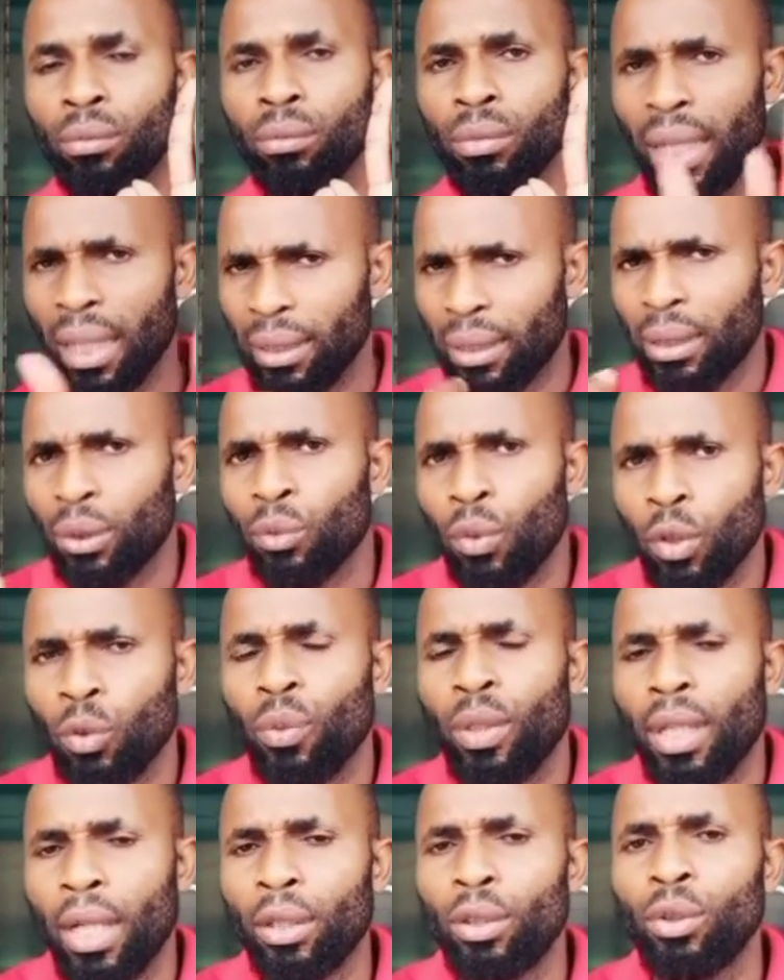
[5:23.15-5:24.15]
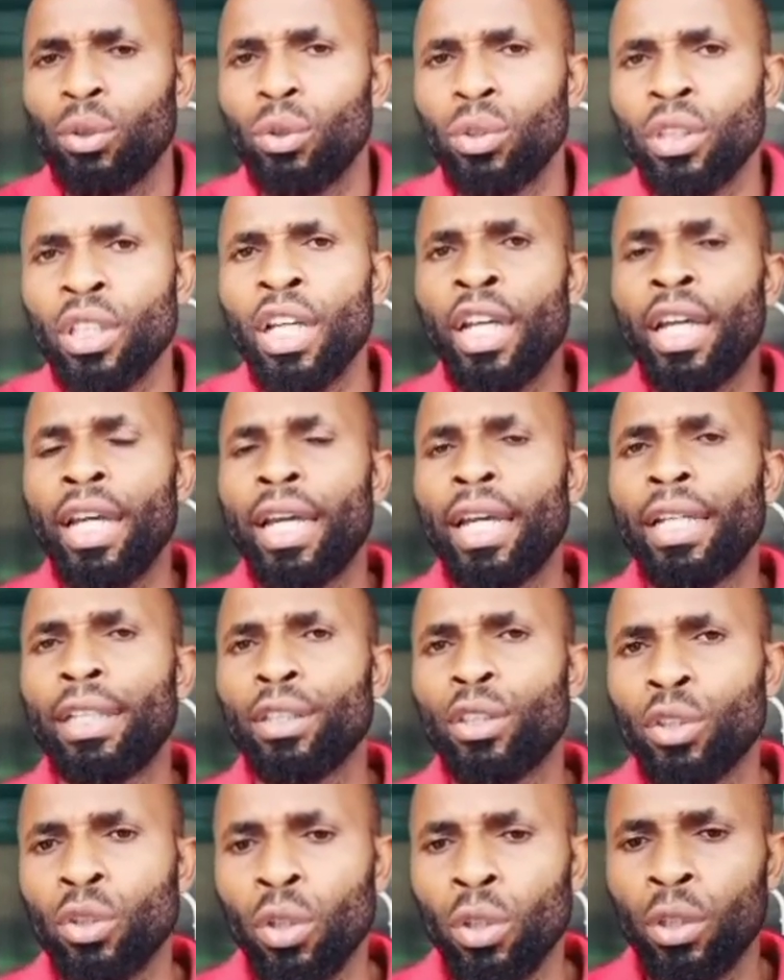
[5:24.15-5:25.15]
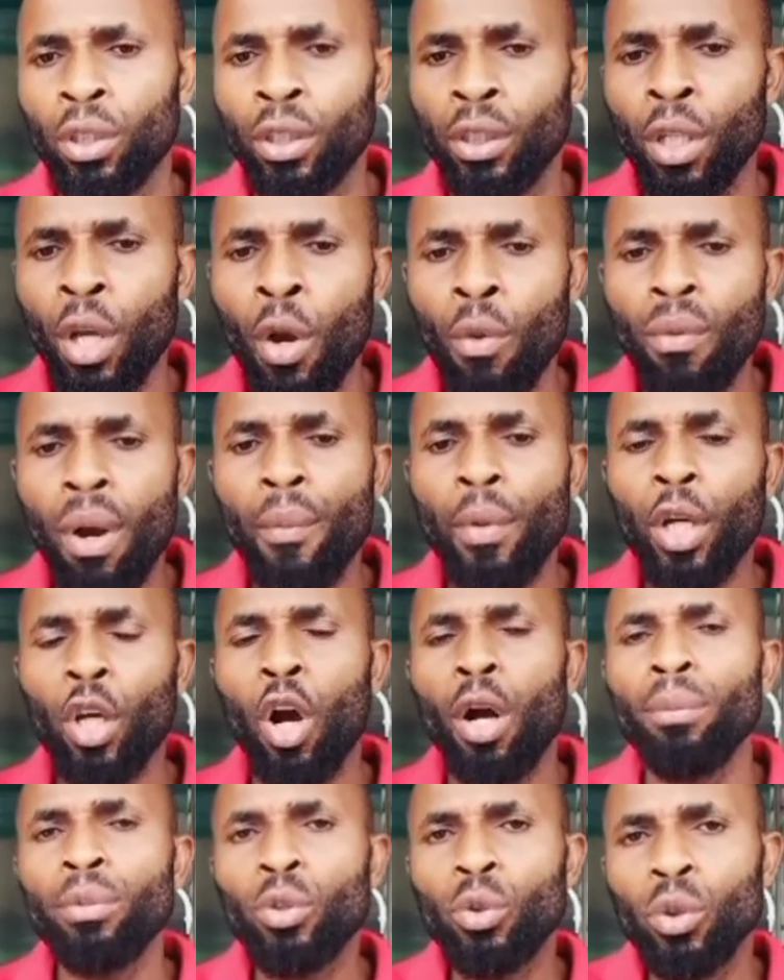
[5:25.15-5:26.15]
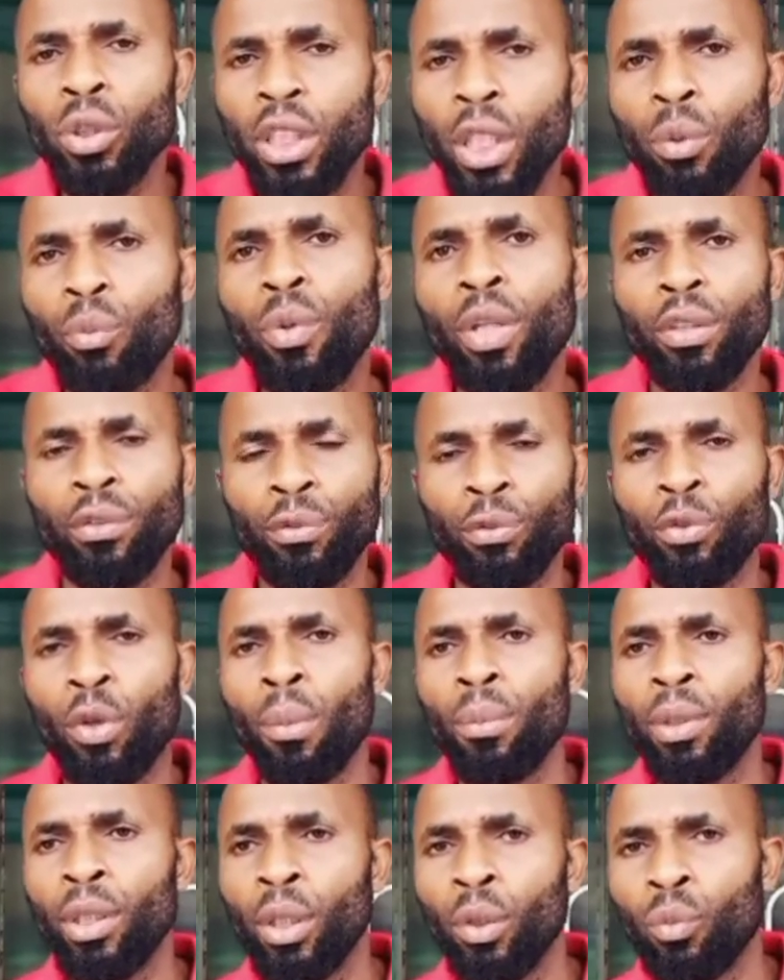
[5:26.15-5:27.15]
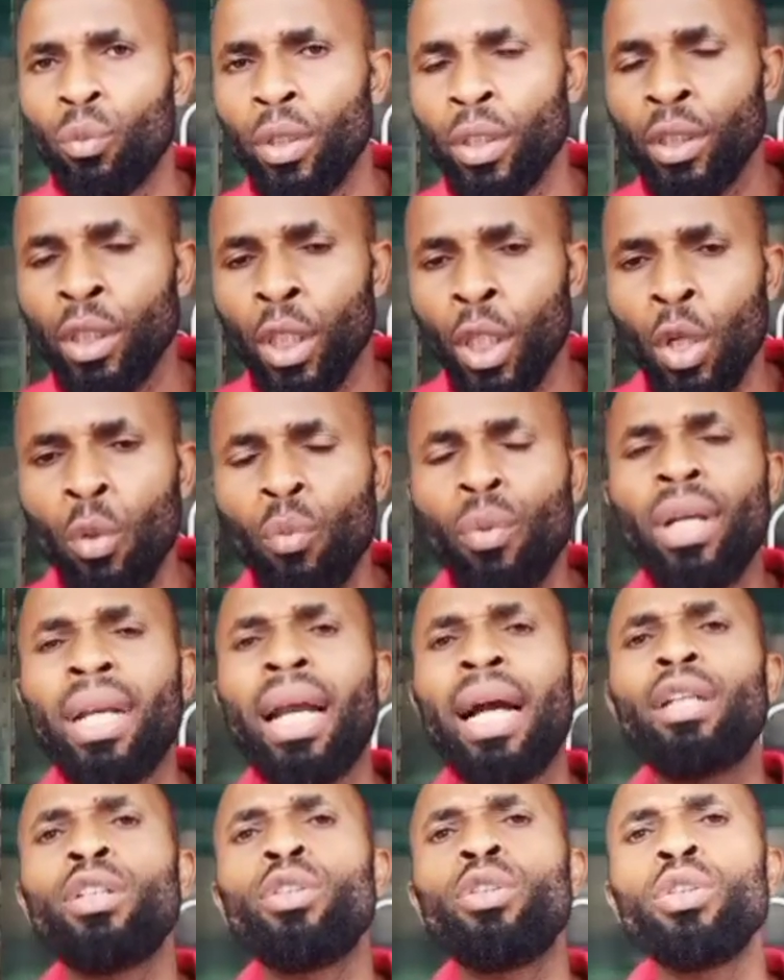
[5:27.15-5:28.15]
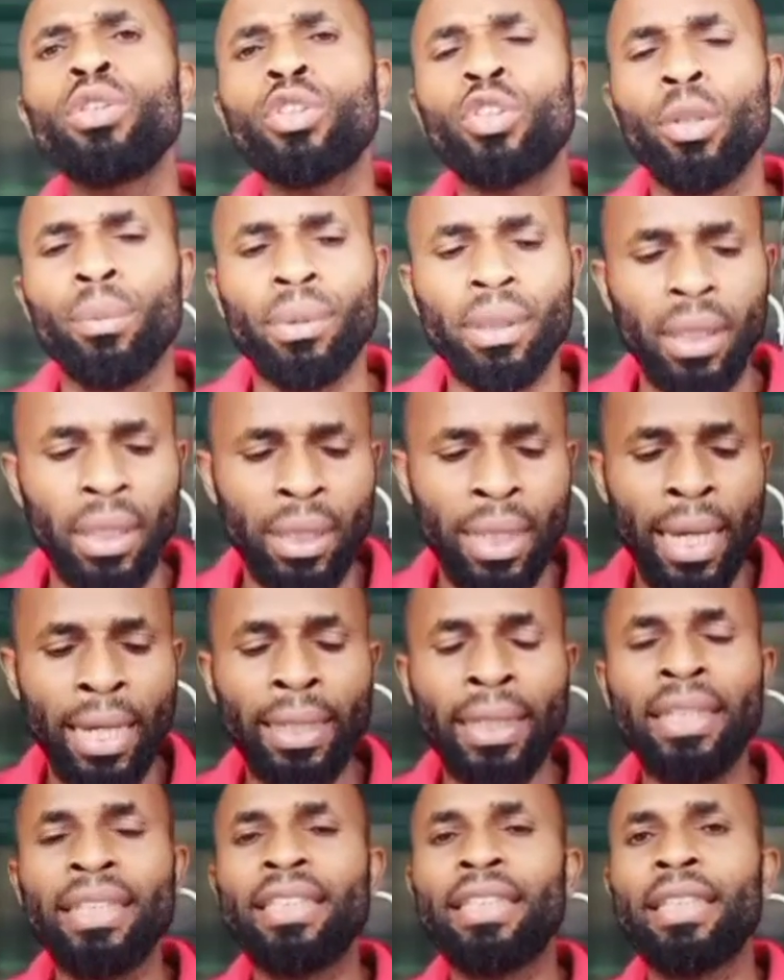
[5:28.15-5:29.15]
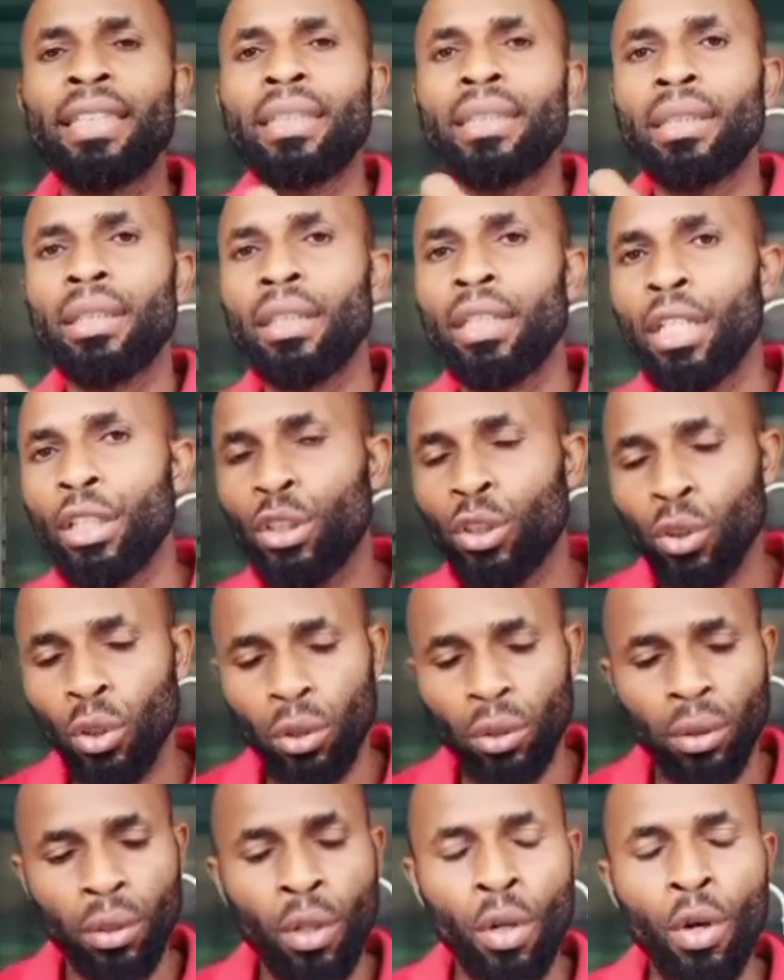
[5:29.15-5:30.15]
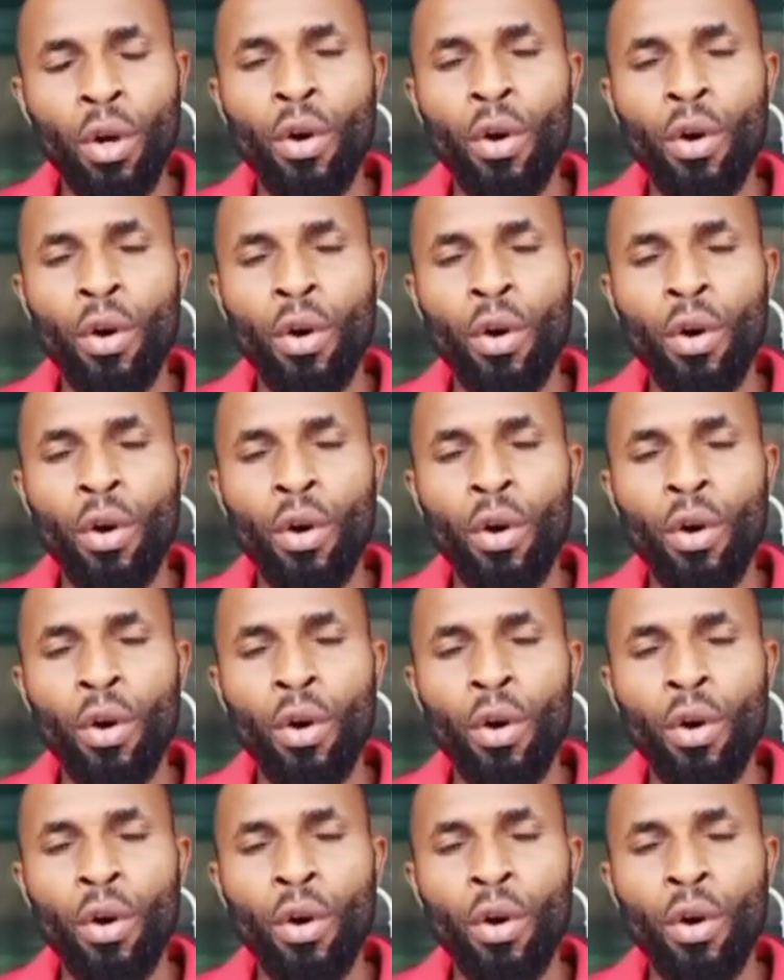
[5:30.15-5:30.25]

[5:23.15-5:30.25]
That is what we can use in solid. When we come to liquid from liquid, we can use something like distillation,